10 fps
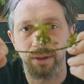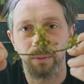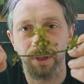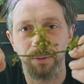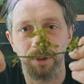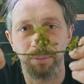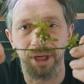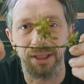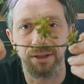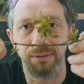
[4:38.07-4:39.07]
when I want to
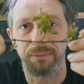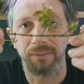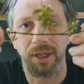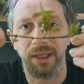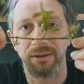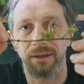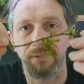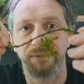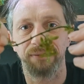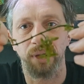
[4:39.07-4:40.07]
plant them, I, I
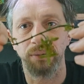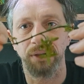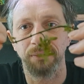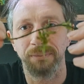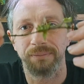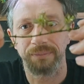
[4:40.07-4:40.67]
float them